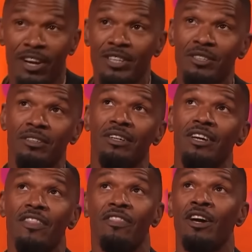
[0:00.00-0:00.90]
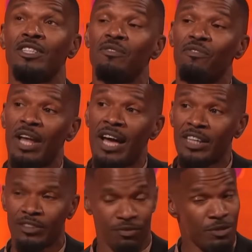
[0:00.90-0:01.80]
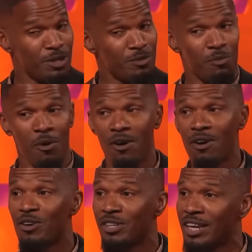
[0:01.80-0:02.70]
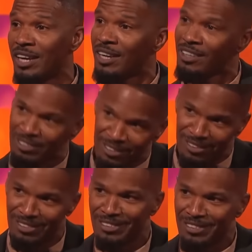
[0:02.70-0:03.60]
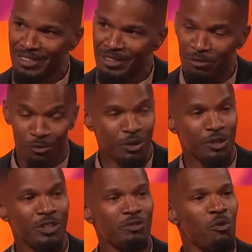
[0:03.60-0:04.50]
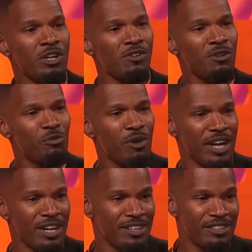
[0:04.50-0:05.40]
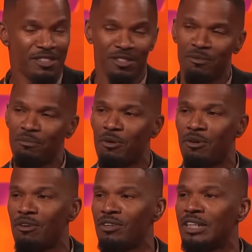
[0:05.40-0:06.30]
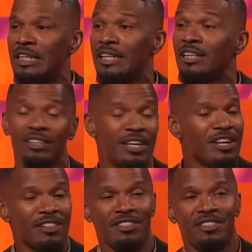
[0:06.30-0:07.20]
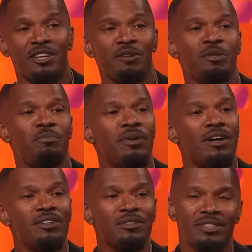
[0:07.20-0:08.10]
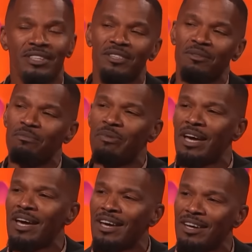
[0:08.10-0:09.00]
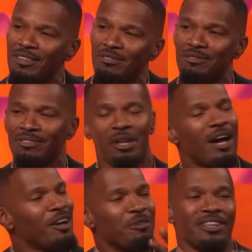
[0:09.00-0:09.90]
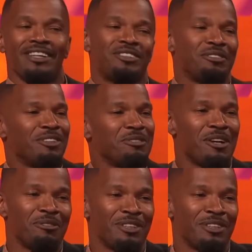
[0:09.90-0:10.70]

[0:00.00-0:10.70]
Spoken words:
There's a flash forward warning. Will it rain in the morning? There'll be puddles in the bed. I don't want to get too much.